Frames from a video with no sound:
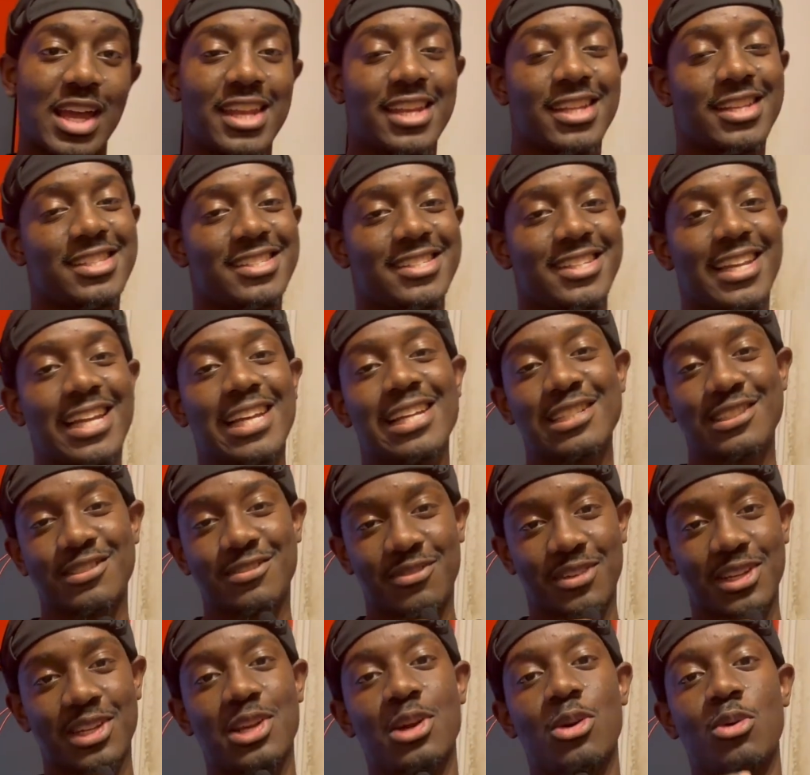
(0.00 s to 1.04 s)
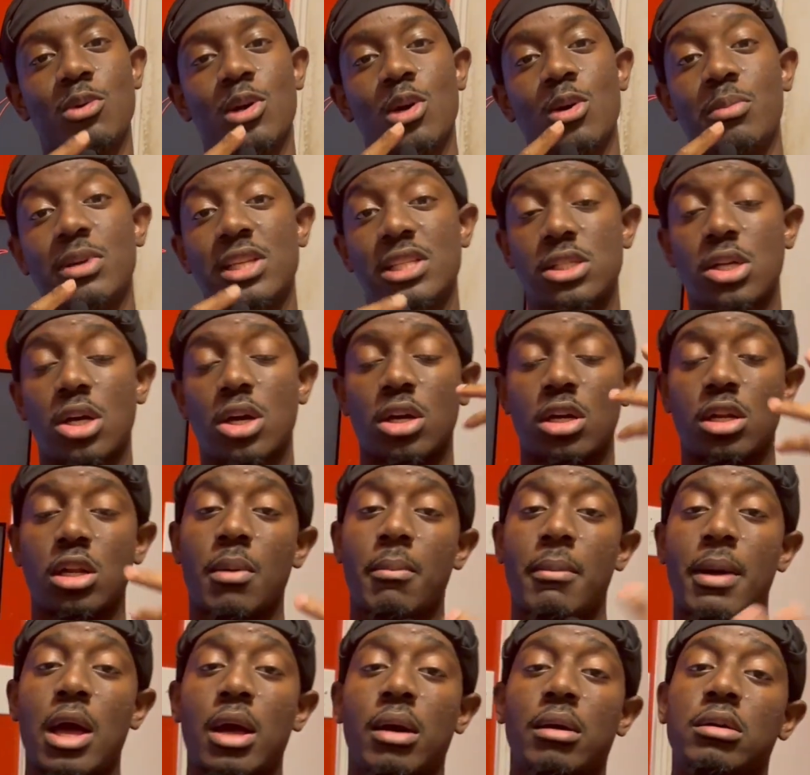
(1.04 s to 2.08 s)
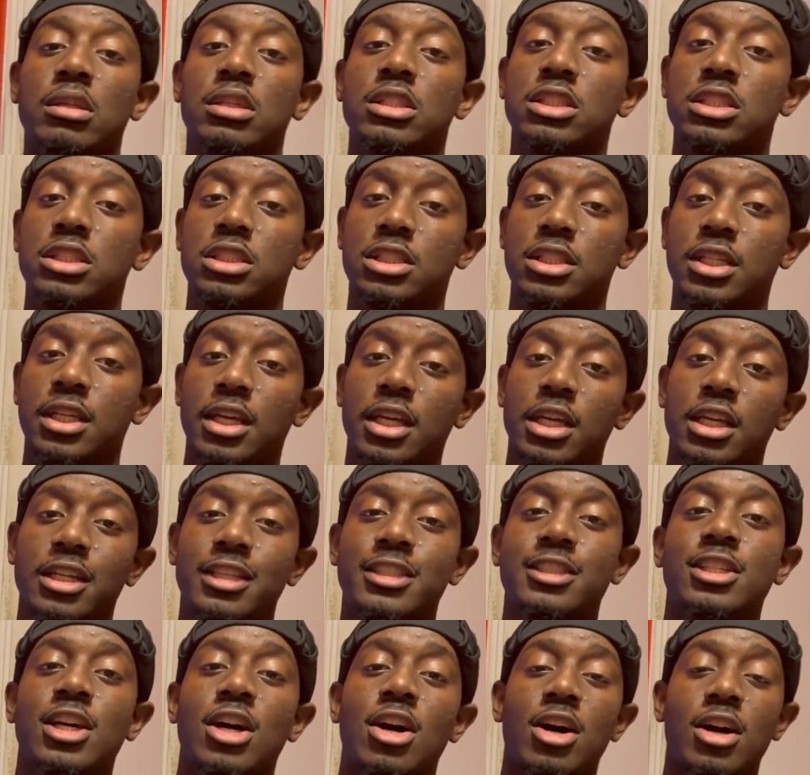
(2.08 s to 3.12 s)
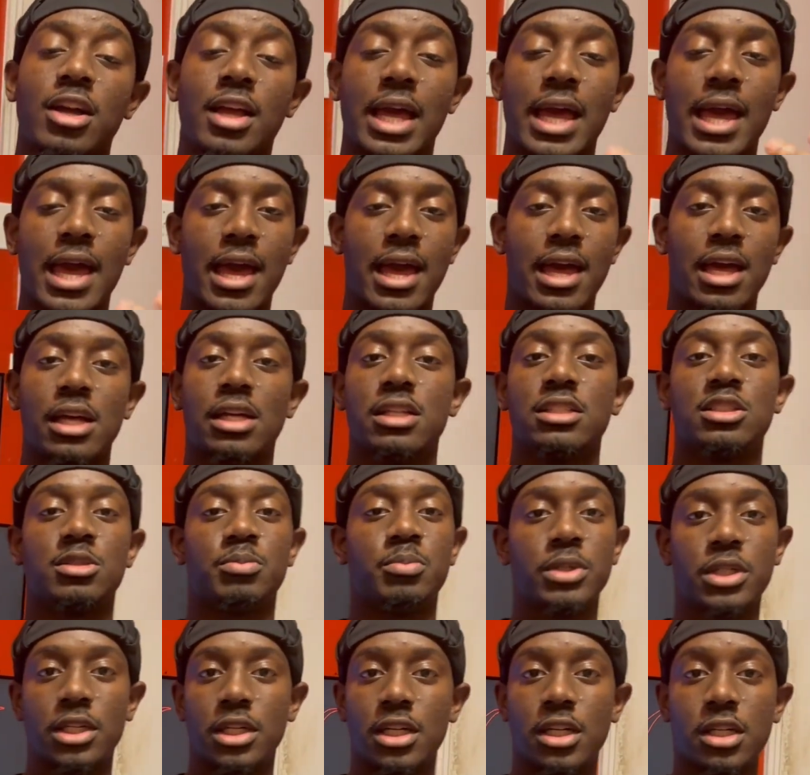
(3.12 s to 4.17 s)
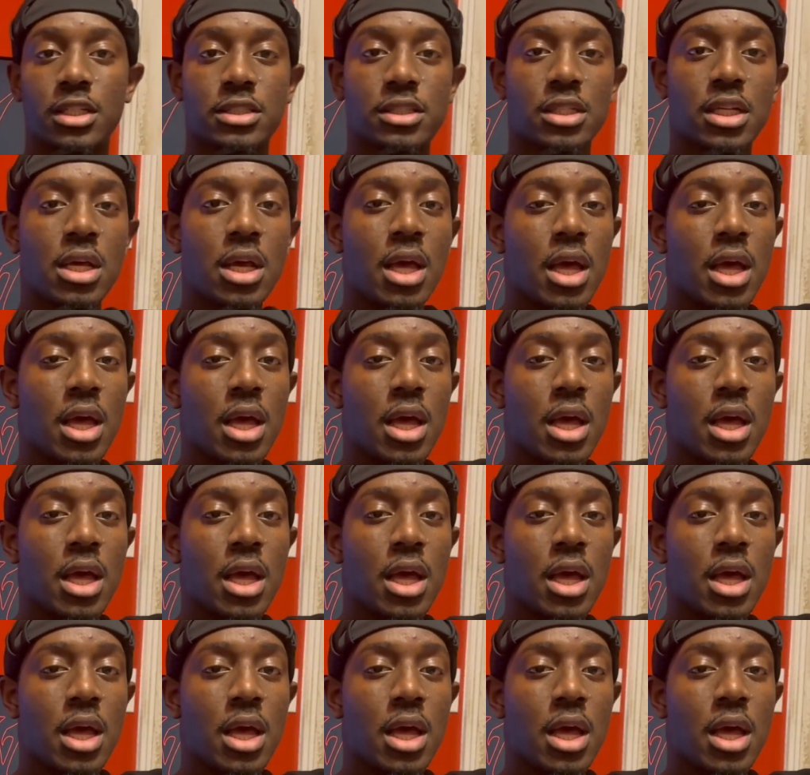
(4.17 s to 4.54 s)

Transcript: And in today's video, we will be talking about TikTok ads, because